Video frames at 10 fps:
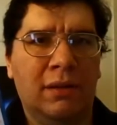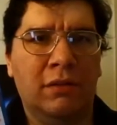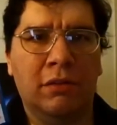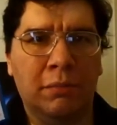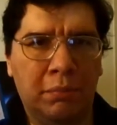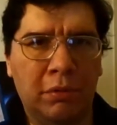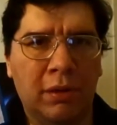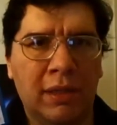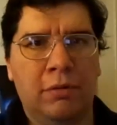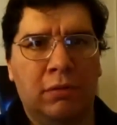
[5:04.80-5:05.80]
a little
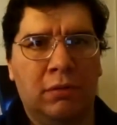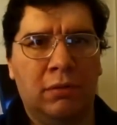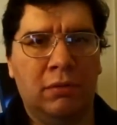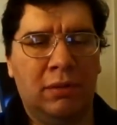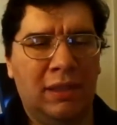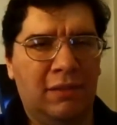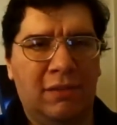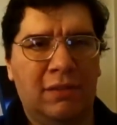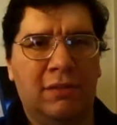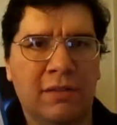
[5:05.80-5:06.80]
boy who
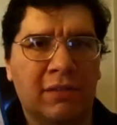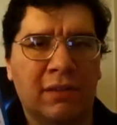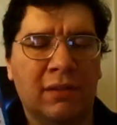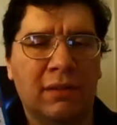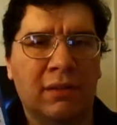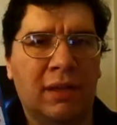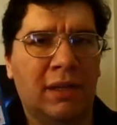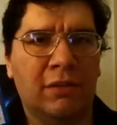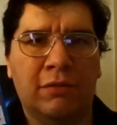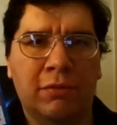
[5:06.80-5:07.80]
gets into a
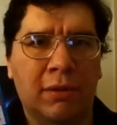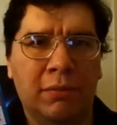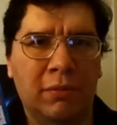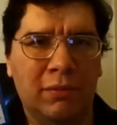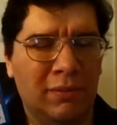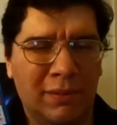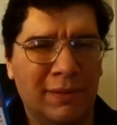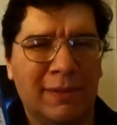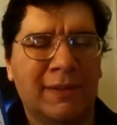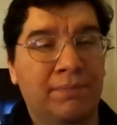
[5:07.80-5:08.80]
lot of trouble
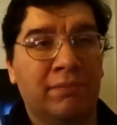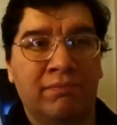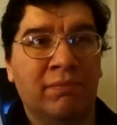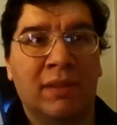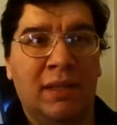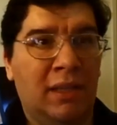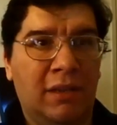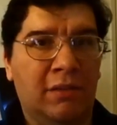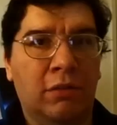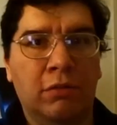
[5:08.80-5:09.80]
and he
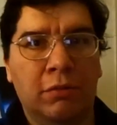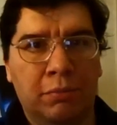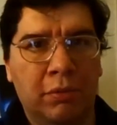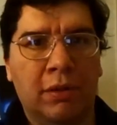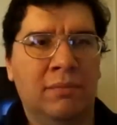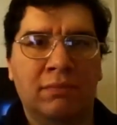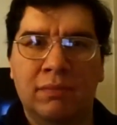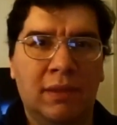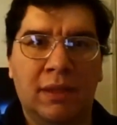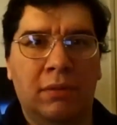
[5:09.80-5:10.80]
has an older brother
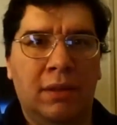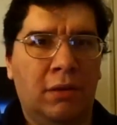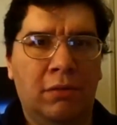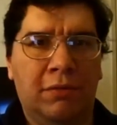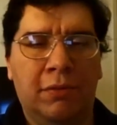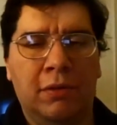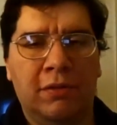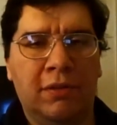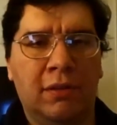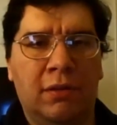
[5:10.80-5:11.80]
Yeah, they always
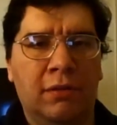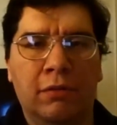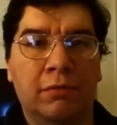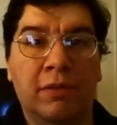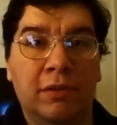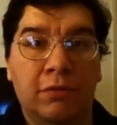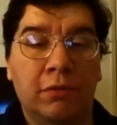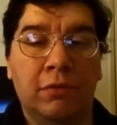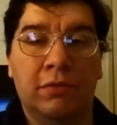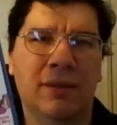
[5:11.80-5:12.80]
focus on all their
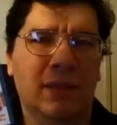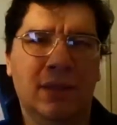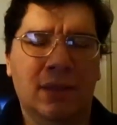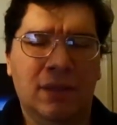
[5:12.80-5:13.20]
adventures